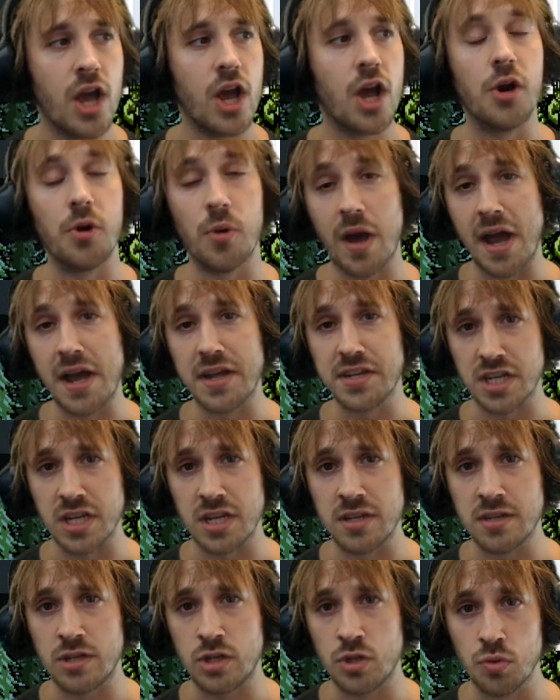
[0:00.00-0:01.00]
right
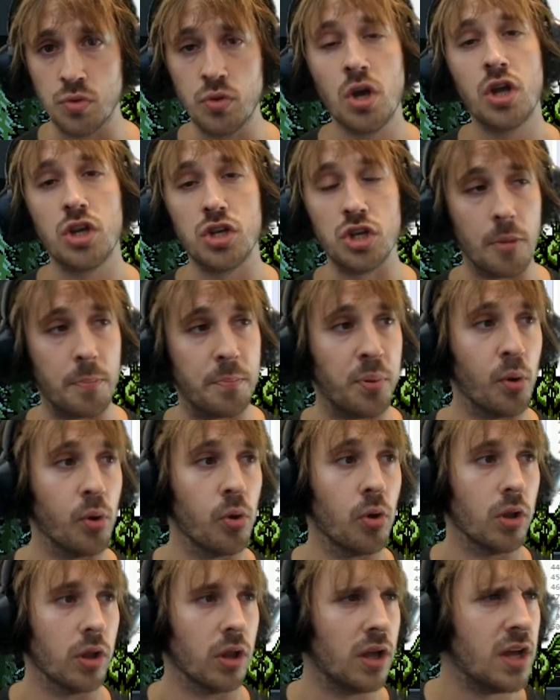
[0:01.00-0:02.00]
into the
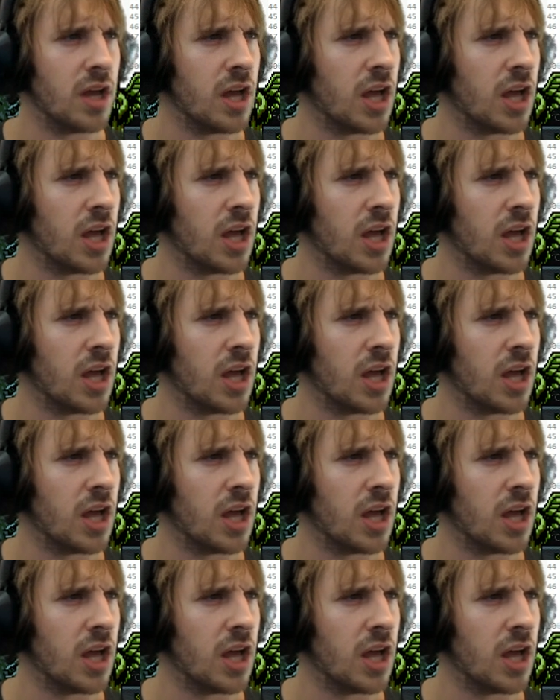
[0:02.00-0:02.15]
pool.